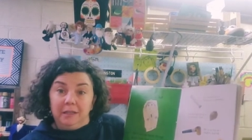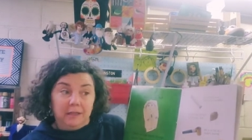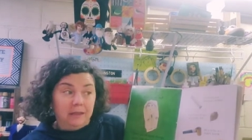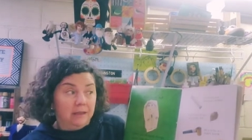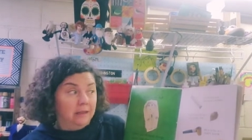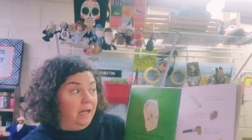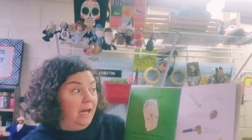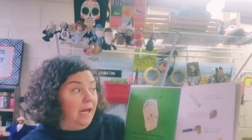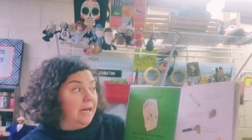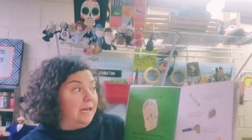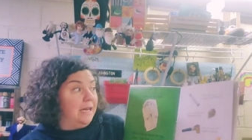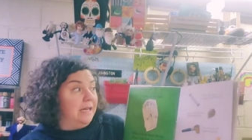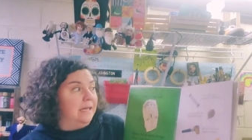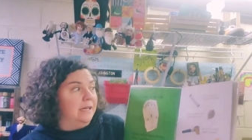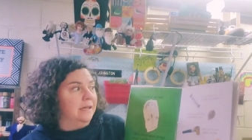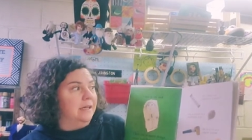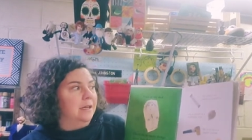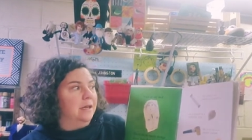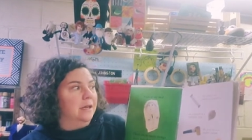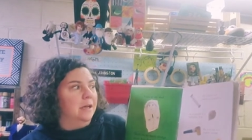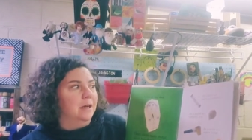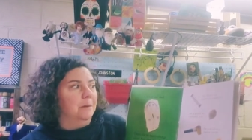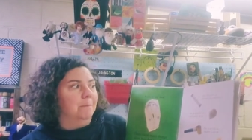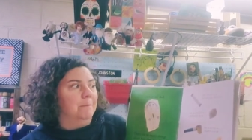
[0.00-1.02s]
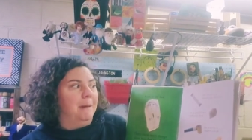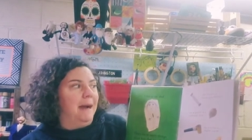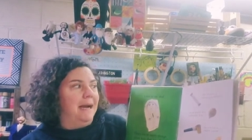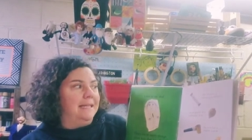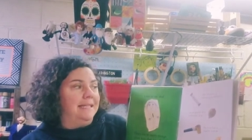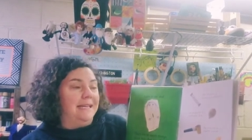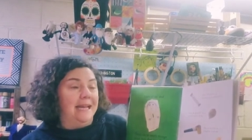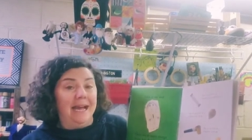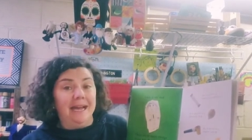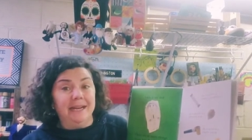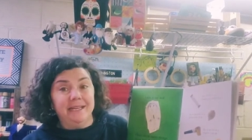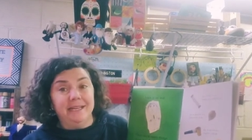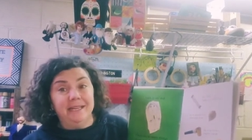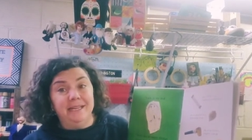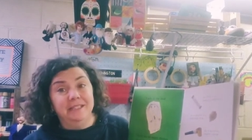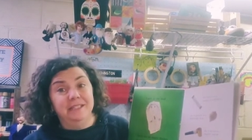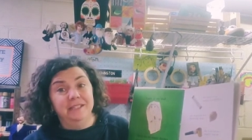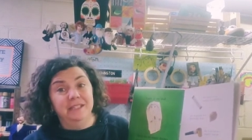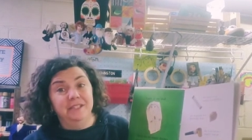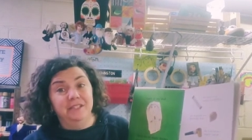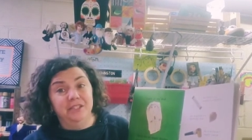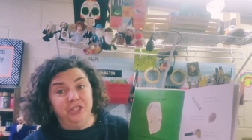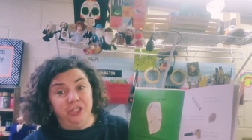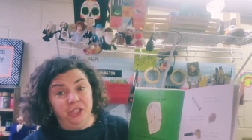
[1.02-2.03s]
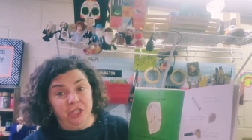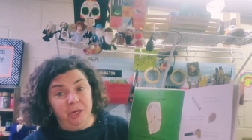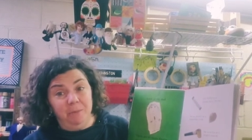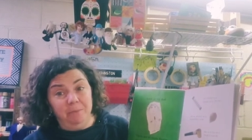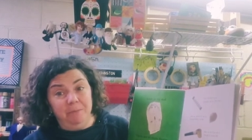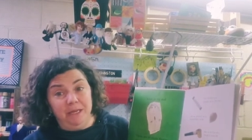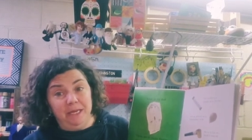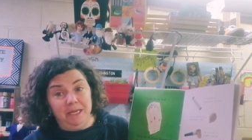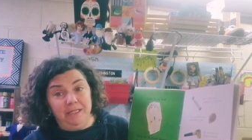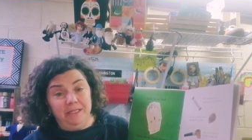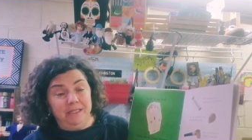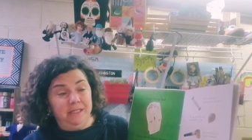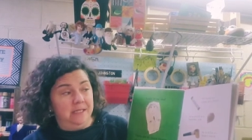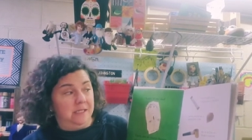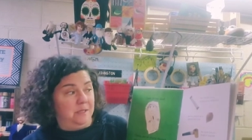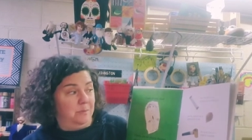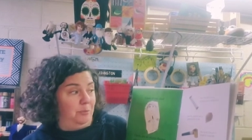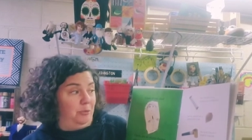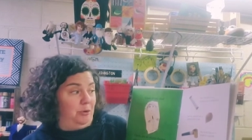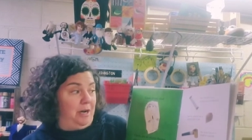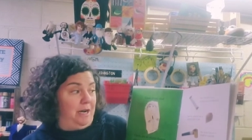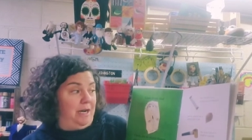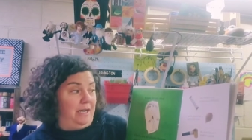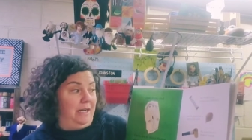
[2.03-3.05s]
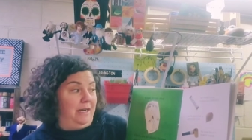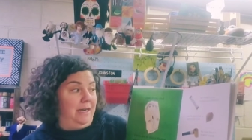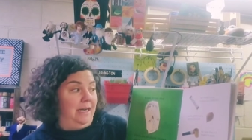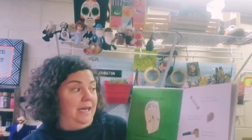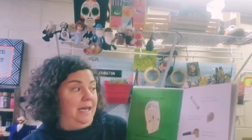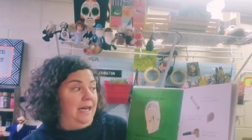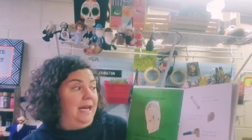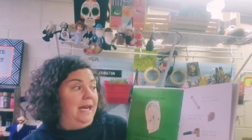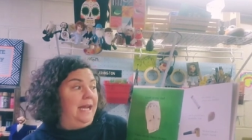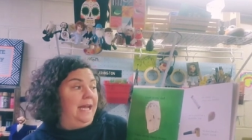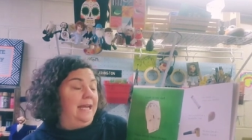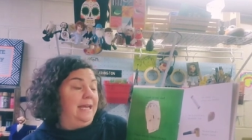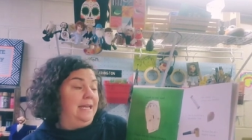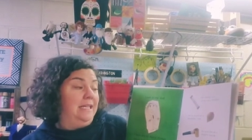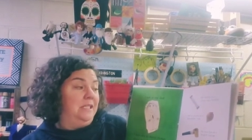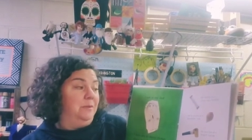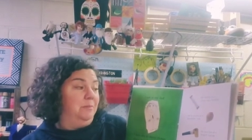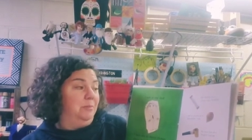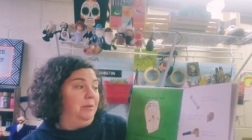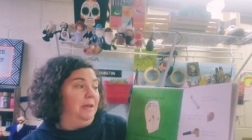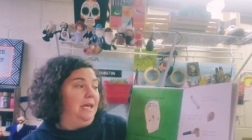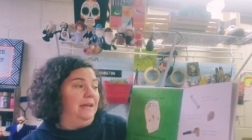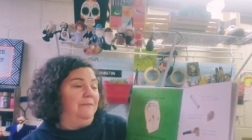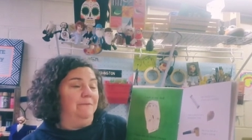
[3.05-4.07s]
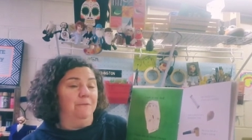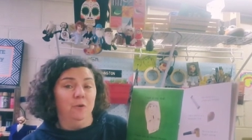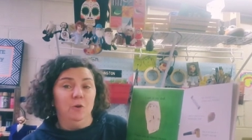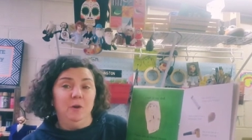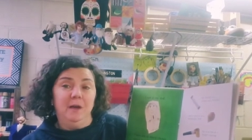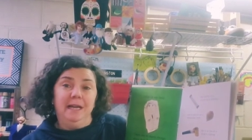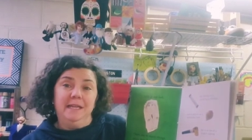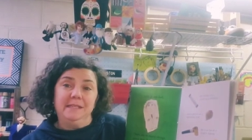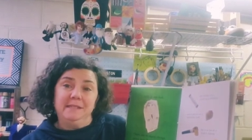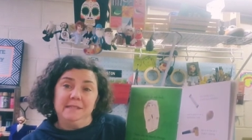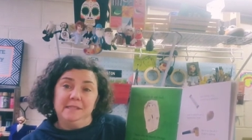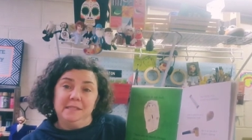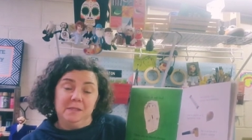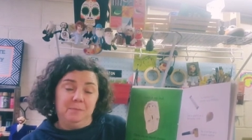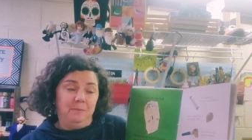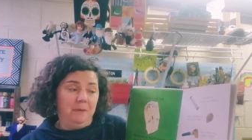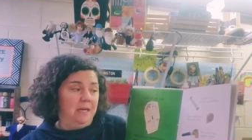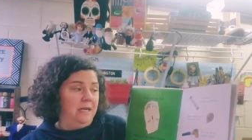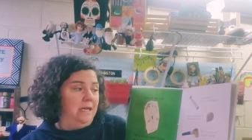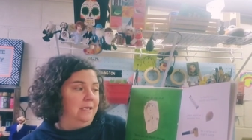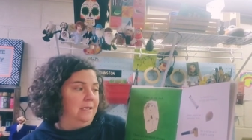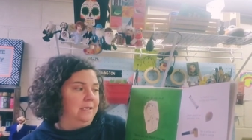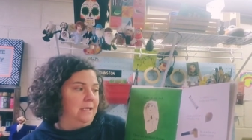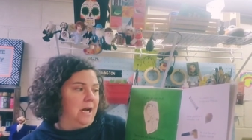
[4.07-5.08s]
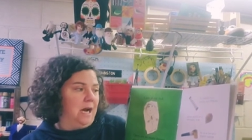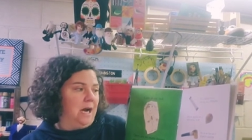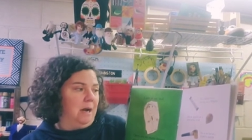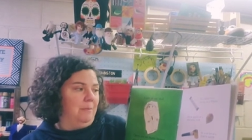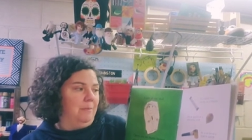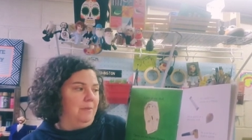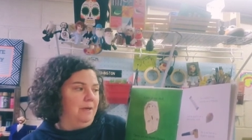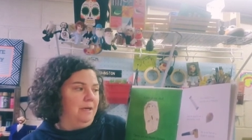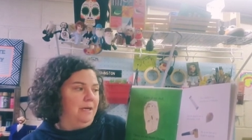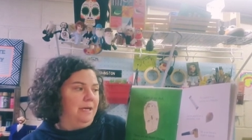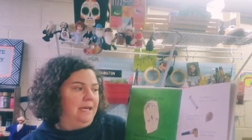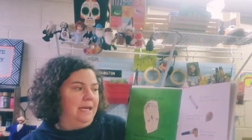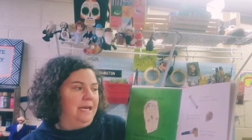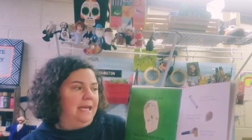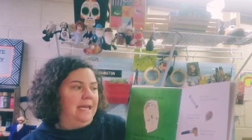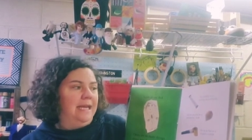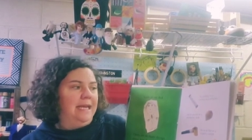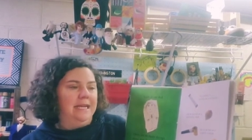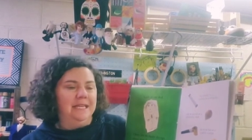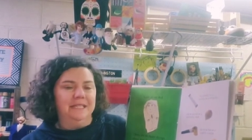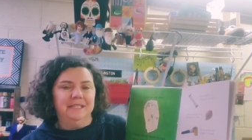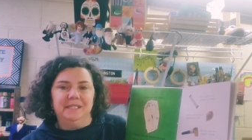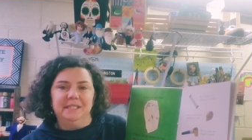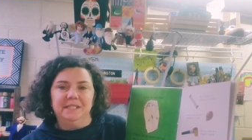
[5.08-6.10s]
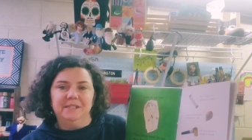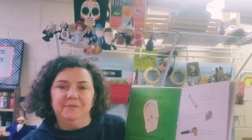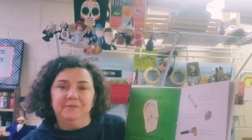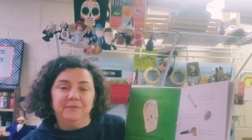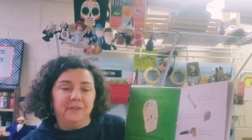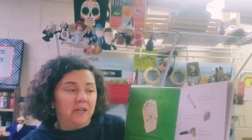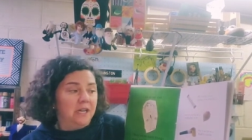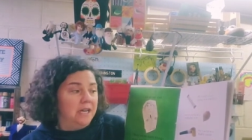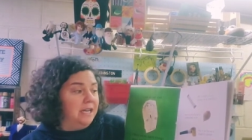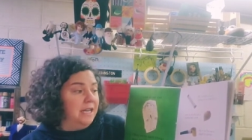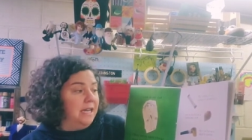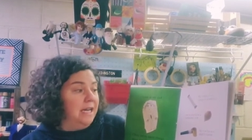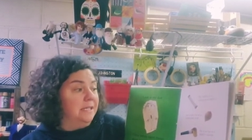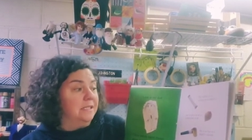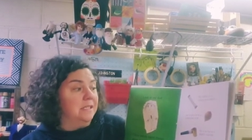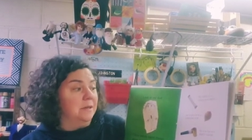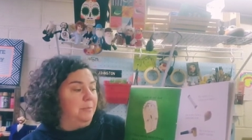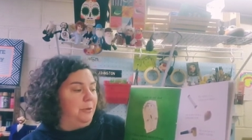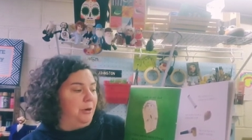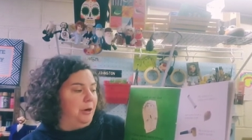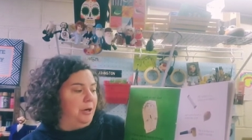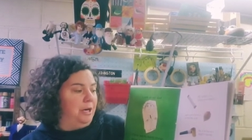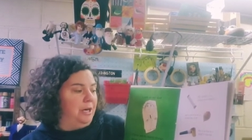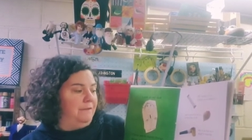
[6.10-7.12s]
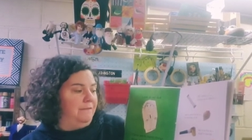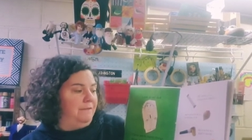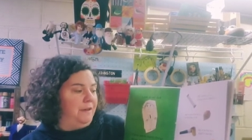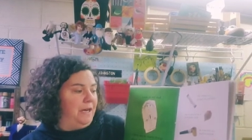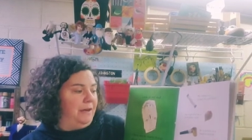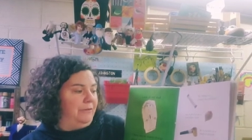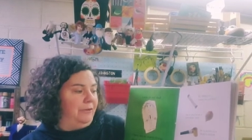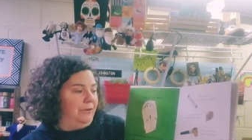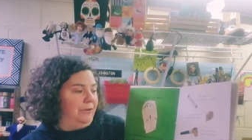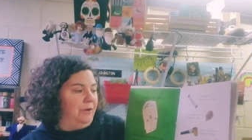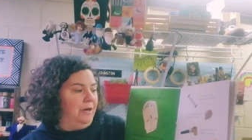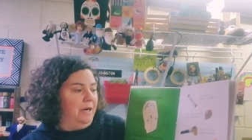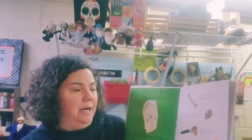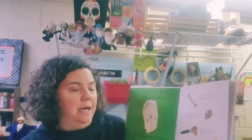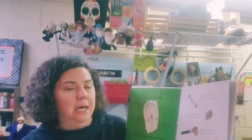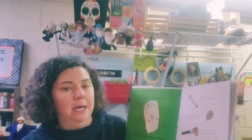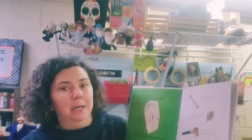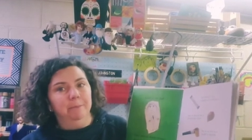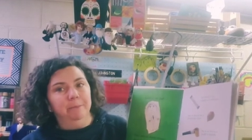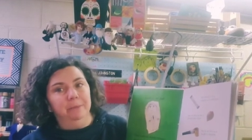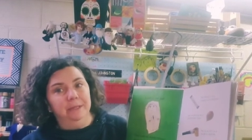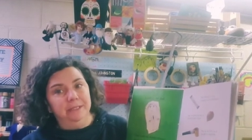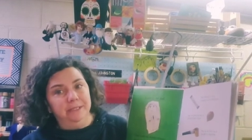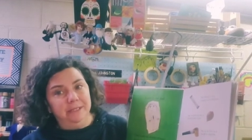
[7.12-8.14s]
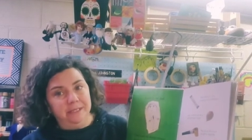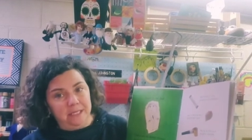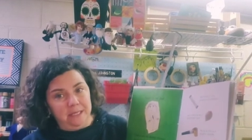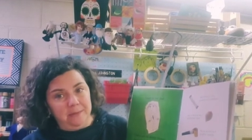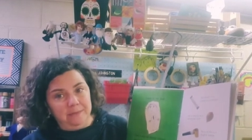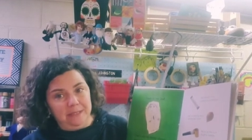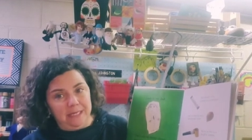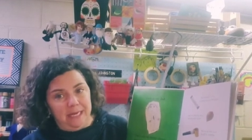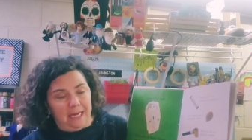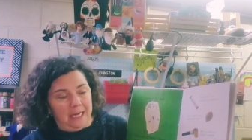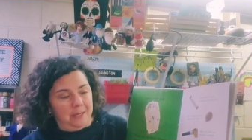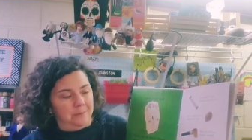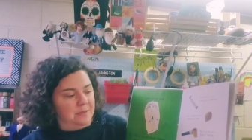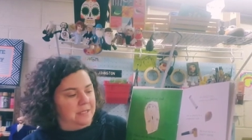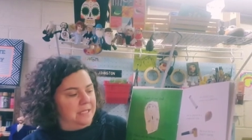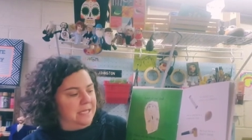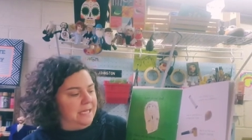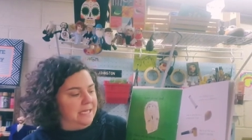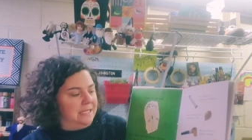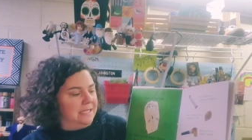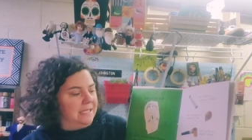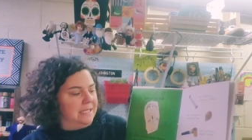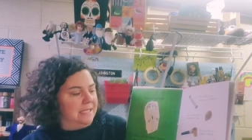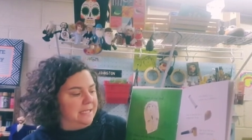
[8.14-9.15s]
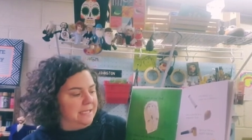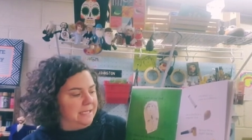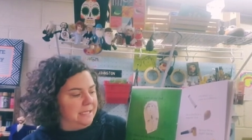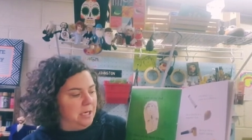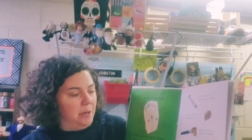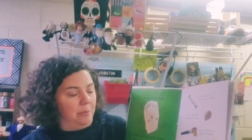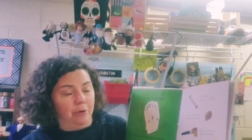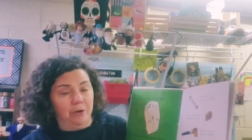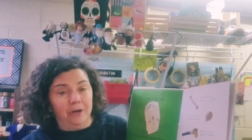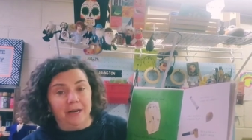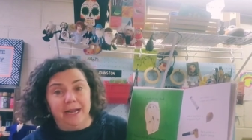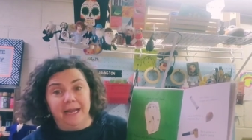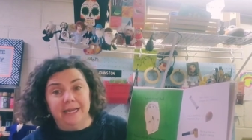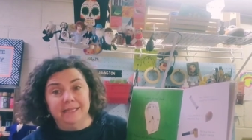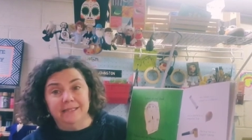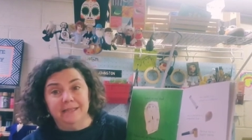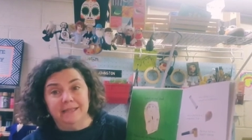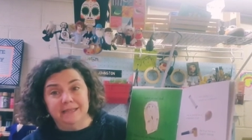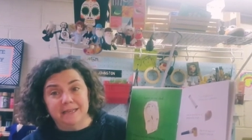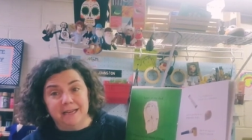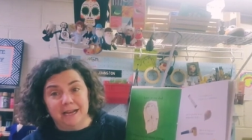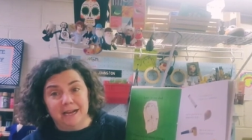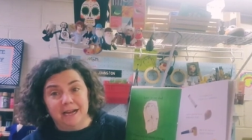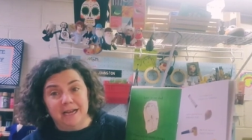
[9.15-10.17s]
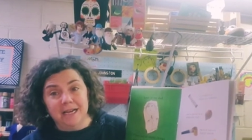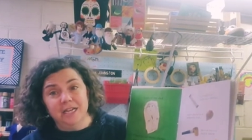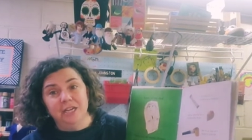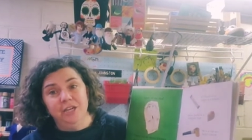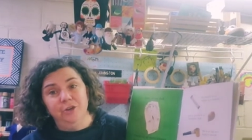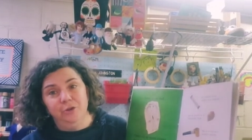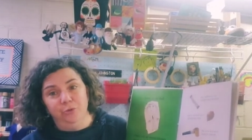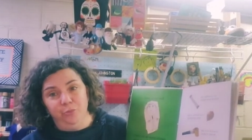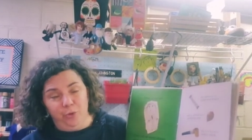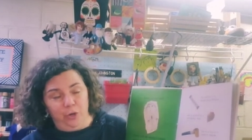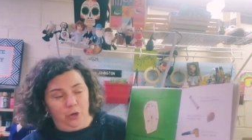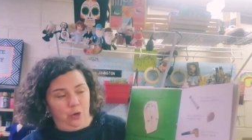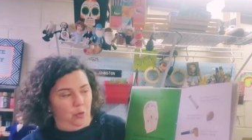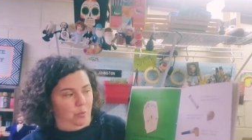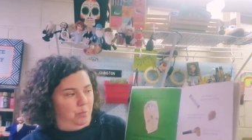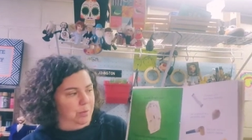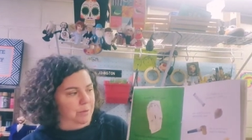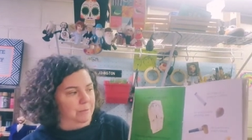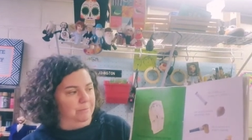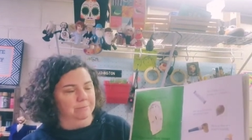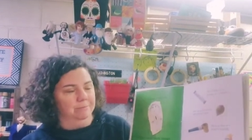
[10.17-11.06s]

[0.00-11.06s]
Like, my daddy is as jumpy as a spring and as playful as a spinning top. He is as fun as a party favor, but sometimes he's as stubborn as a knot in a rope.